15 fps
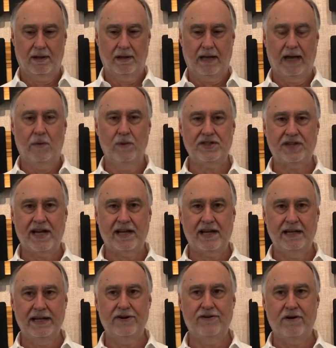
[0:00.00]
I wished I
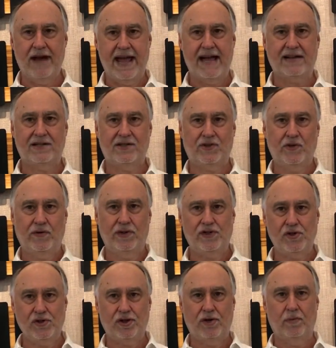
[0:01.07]
could interact so that
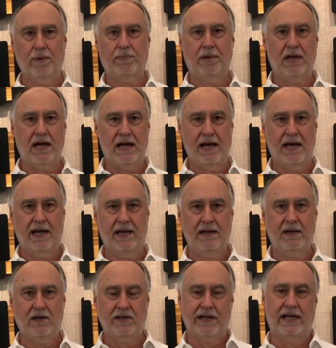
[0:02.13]
you can reply,
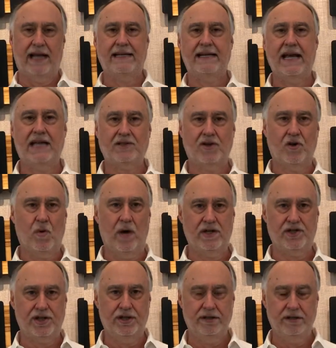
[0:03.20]
because I'd like to ask a
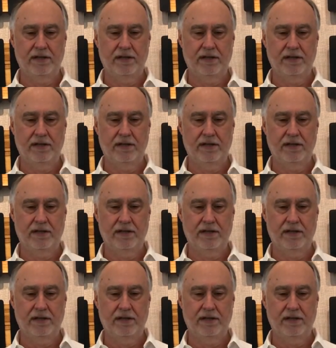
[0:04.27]
question.